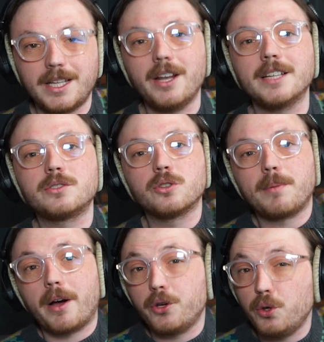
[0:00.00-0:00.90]
Now let's talk
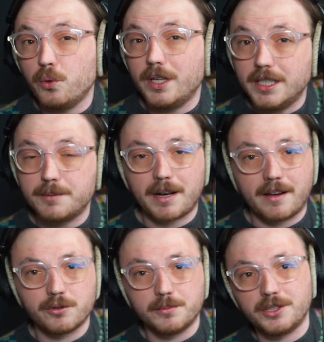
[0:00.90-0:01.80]
about who each
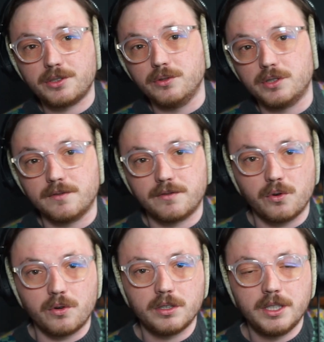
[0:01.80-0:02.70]
platform is suited for.